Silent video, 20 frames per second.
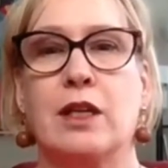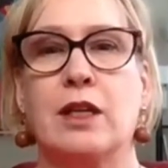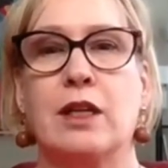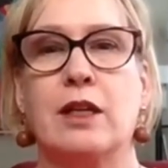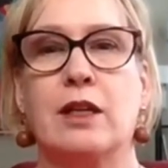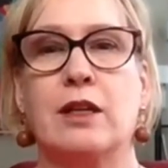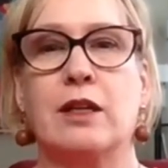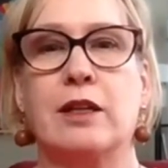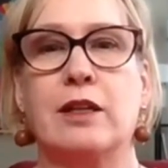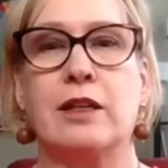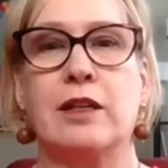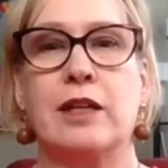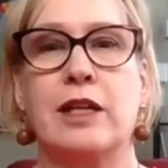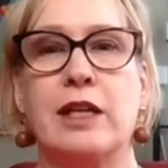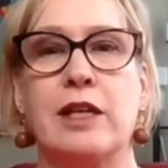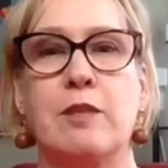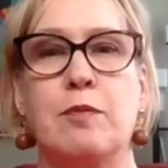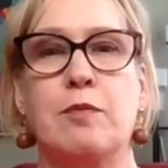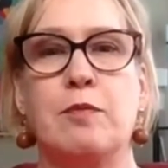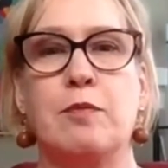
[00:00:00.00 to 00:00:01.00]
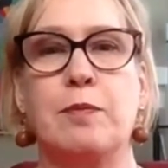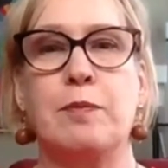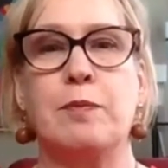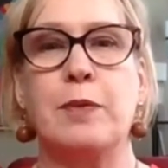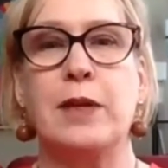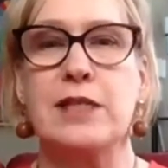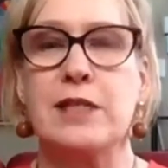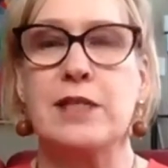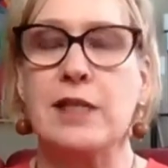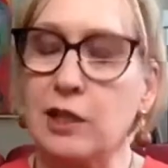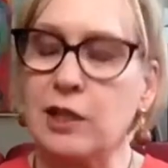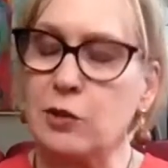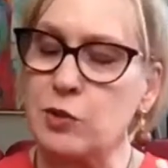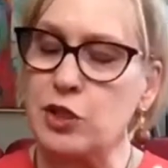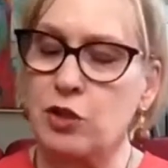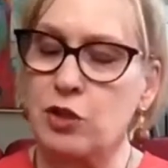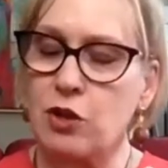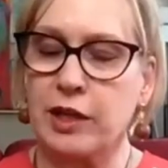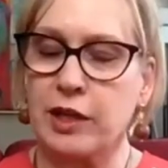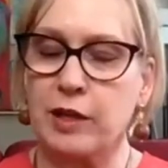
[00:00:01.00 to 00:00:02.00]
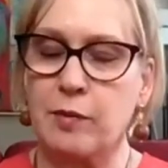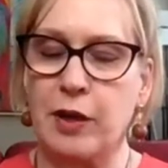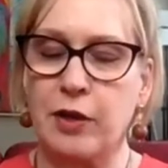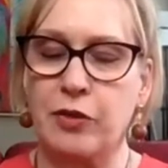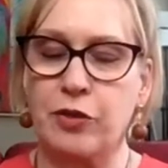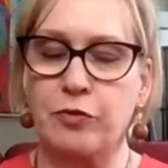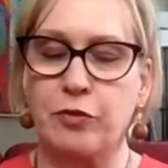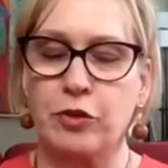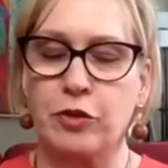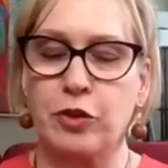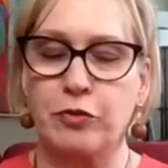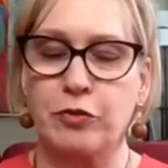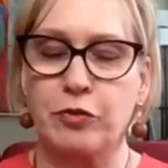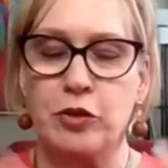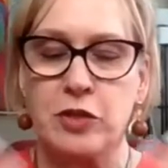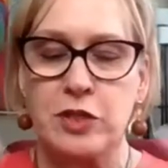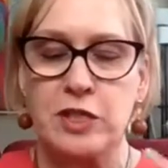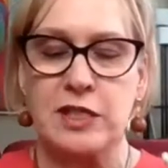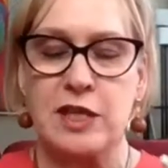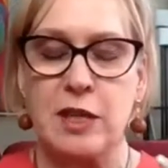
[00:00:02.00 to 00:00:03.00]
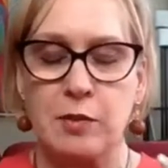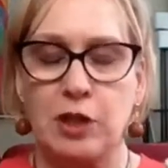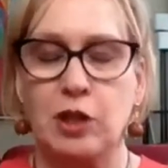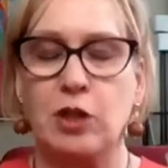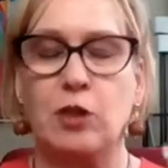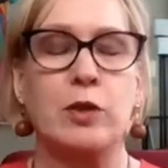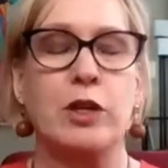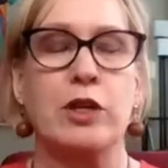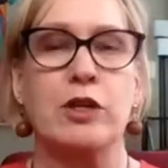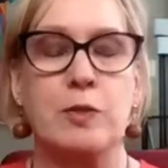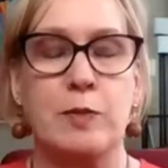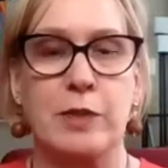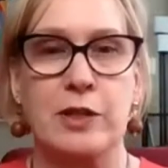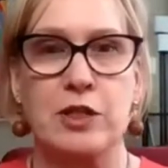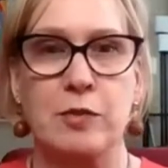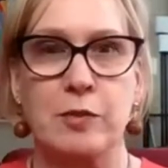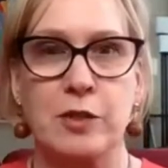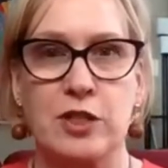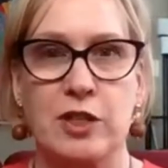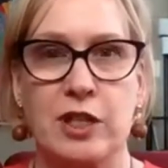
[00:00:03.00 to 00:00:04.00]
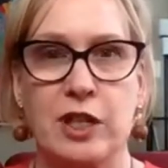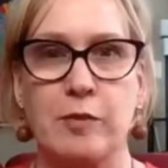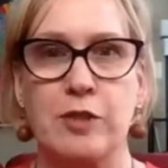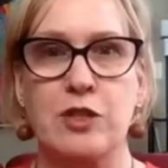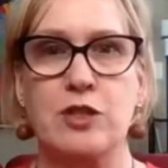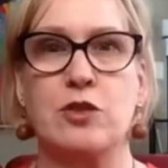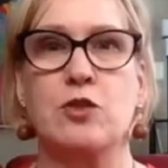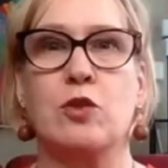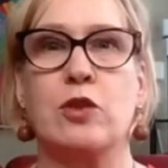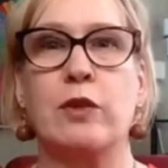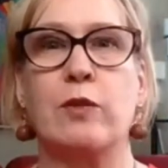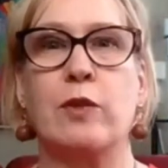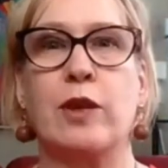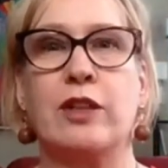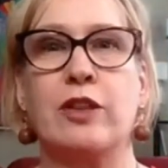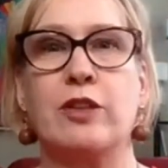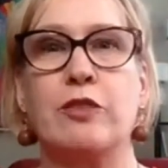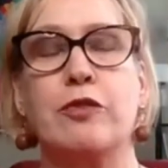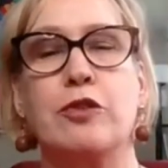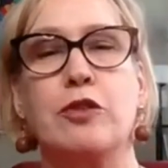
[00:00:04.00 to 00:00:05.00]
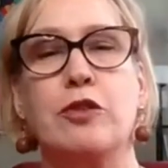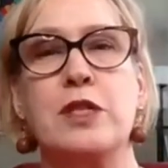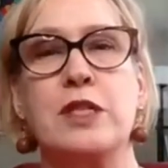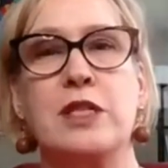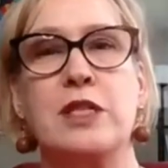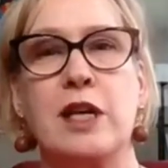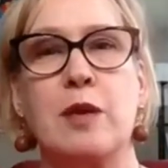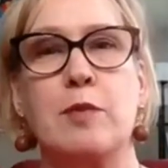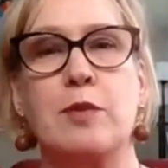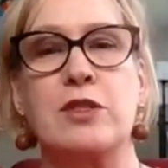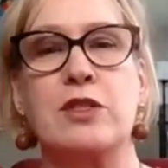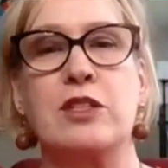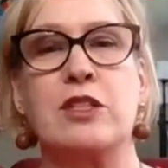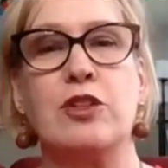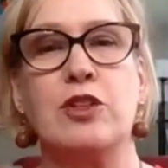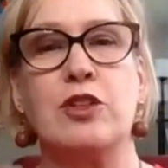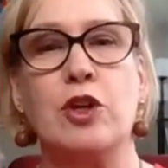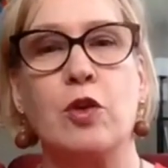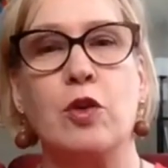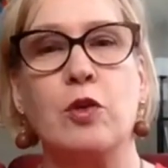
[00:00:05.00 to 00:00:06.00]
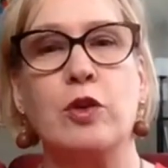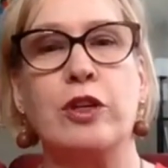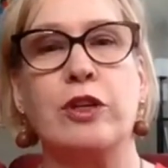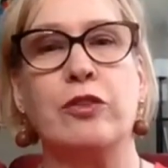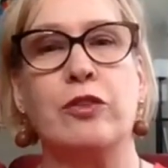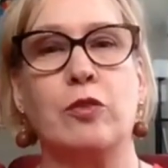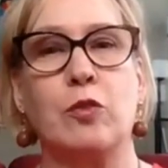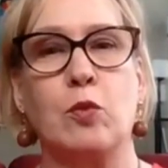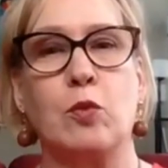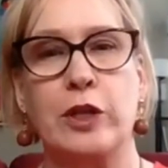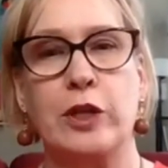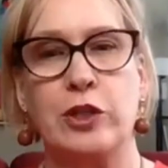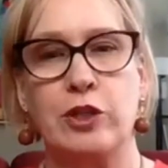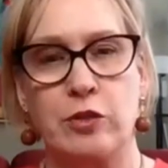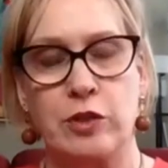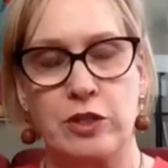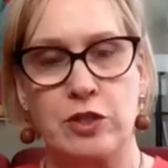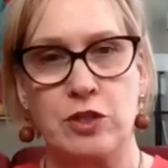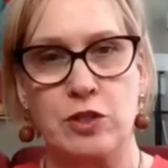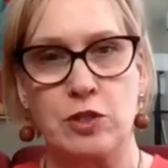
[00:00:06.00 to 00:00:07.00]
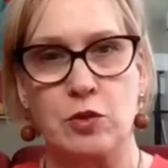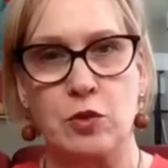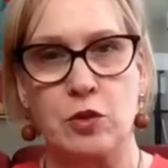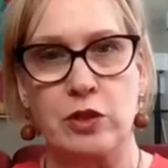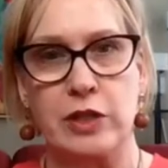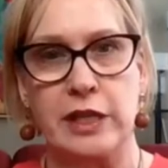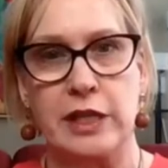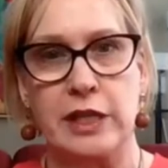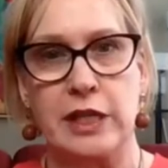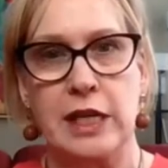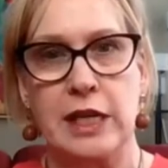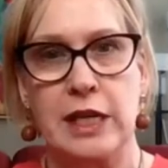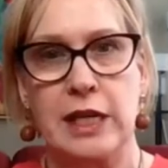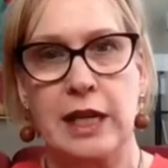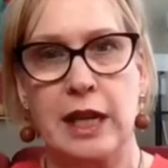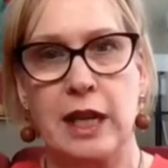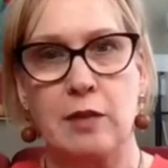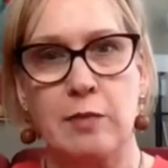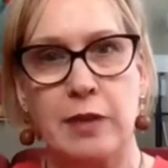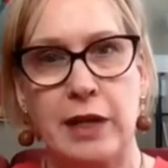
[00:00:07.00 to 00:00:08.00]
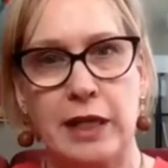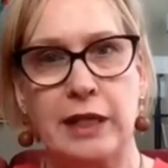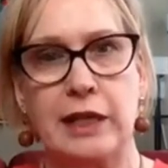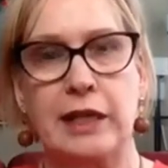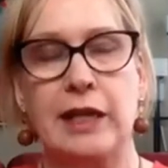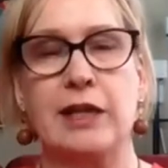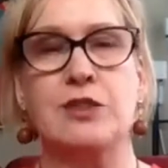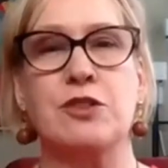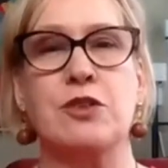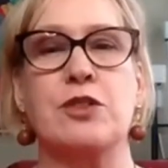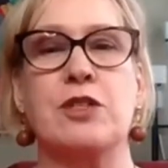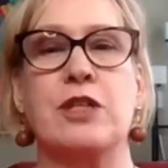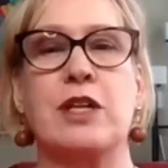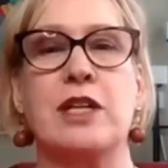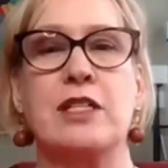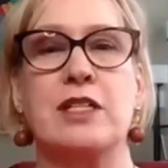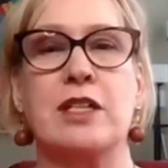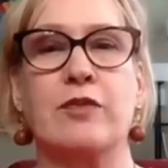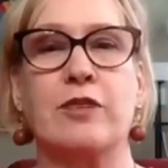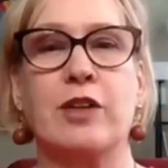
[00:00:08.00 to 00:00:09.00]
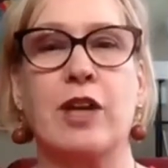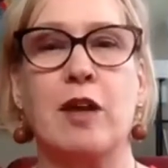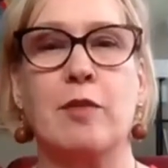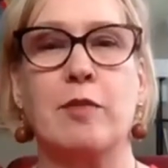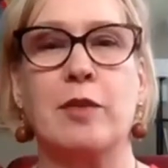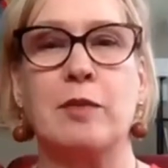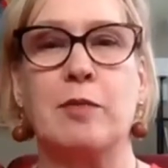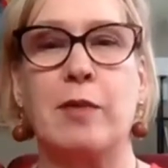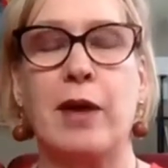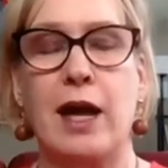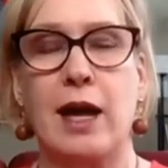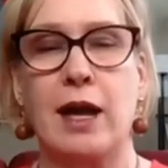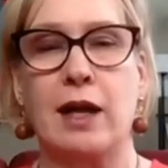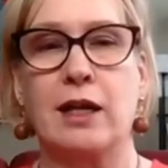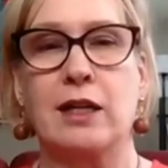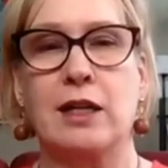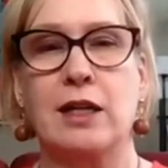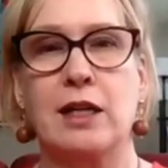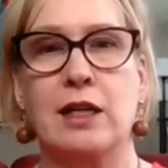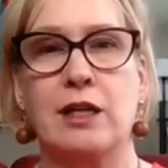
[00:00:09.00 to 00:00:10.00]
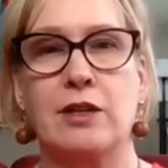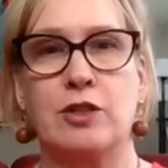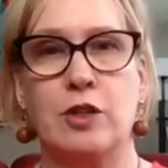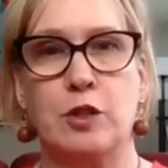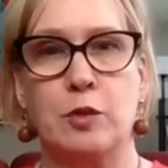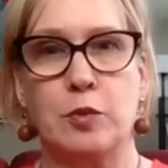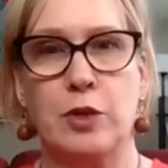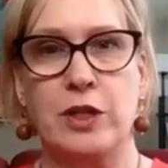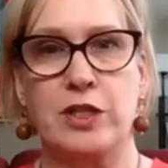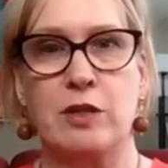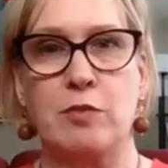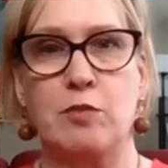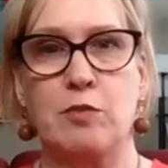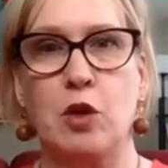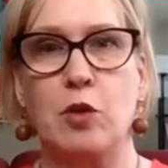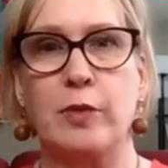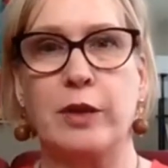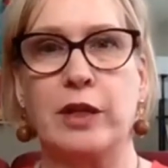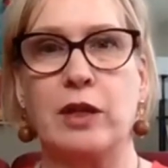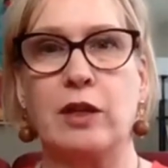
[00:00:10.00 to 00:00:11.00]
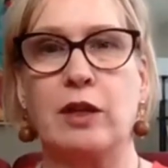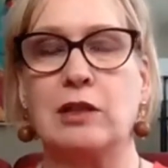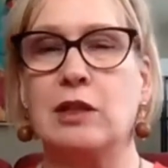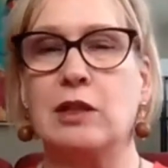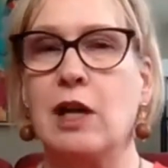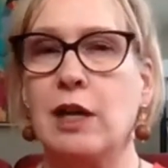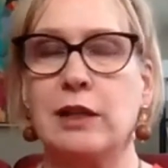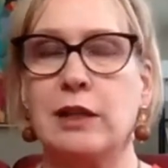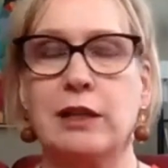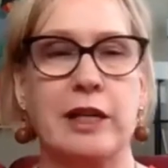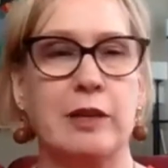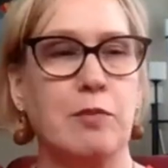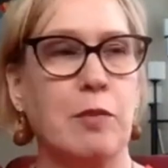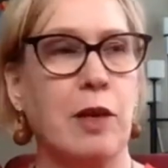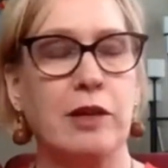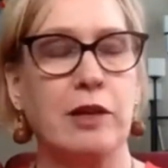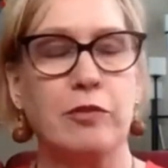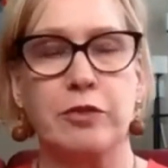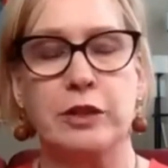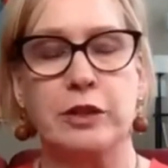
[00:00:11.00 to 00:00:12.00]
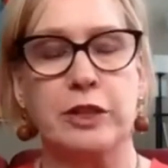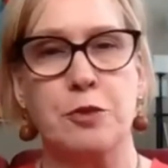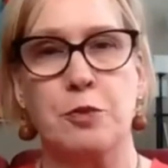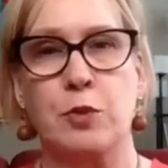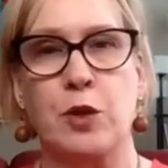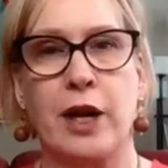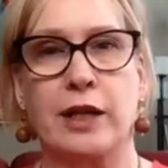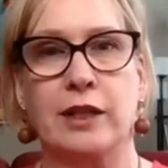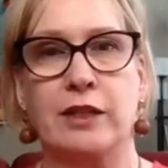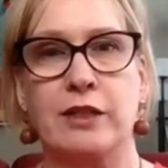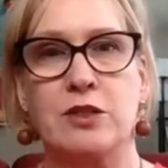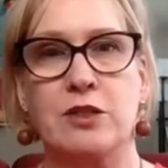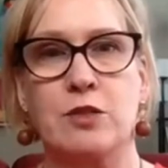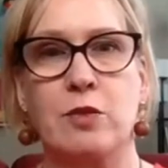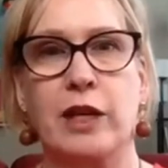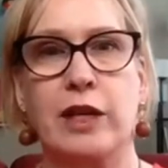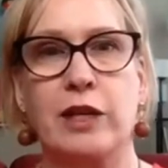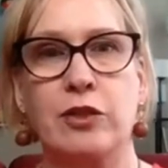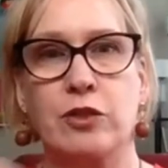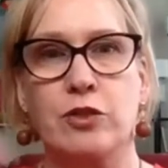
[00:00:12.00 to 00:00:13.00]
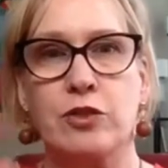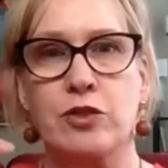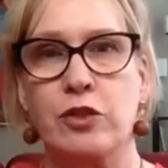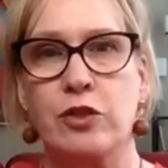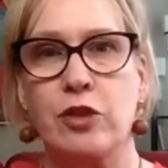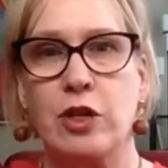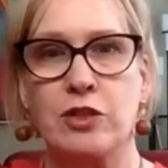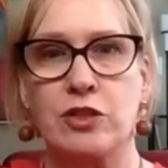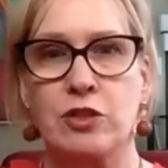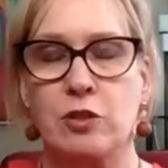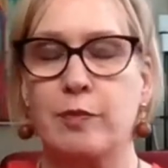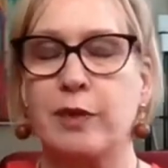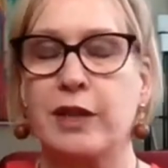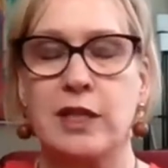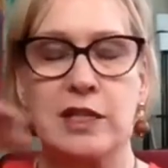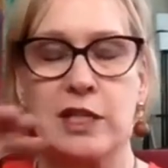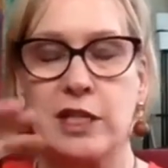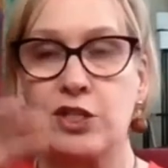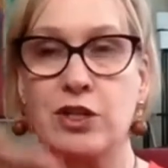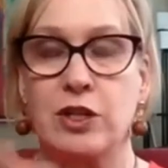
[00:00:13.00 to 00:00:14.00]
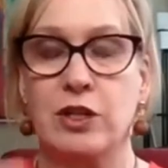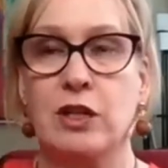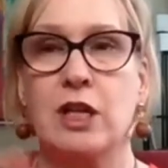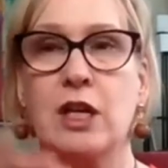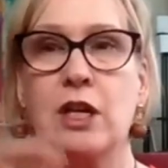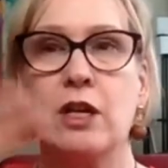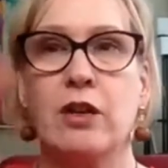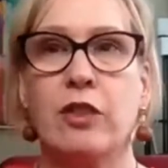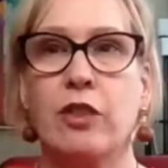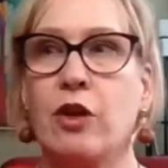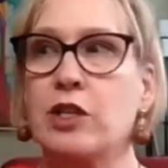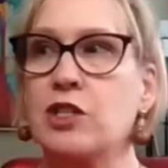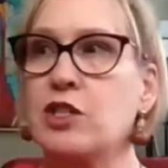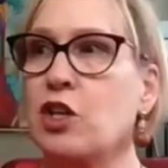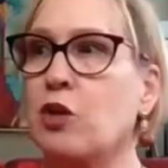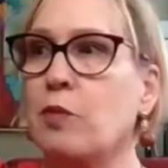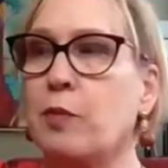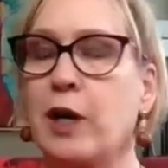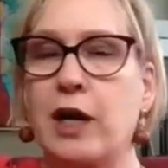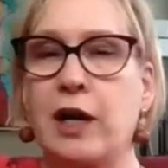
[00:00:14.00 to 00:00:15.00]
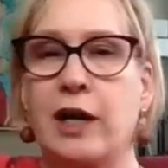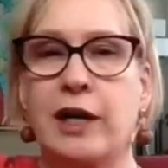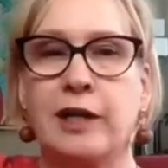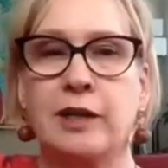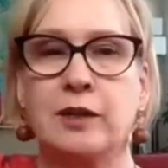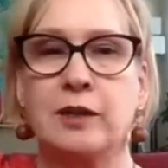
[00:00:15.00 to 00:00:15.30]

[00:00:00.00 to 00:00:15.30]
Uh, he basically was talking about the, the first step, you know, we all spend so much time in story, right? The first step is to notice when you're in story and make an exercise of coming back to the present moment, a lot like mindfulness practice, right? There's thoughts or meditation. Thoughts go by.